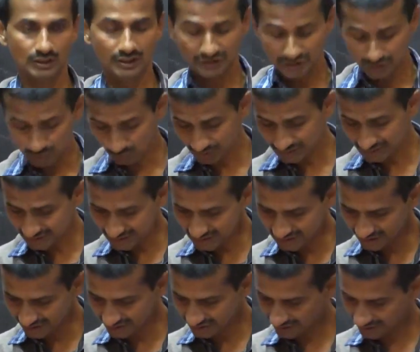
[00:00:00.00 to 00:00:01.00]
He was
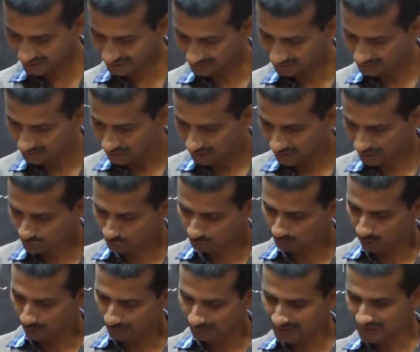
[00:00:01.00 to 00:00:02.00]
elected to
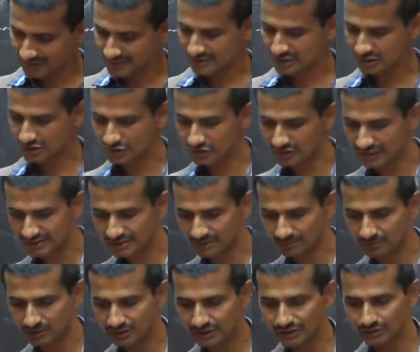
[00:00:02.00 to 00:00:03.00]
Bombay Legislative
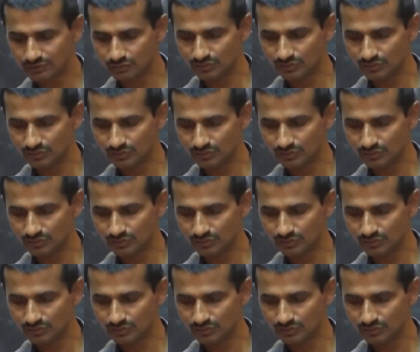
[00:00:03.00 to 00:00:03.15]
Assembly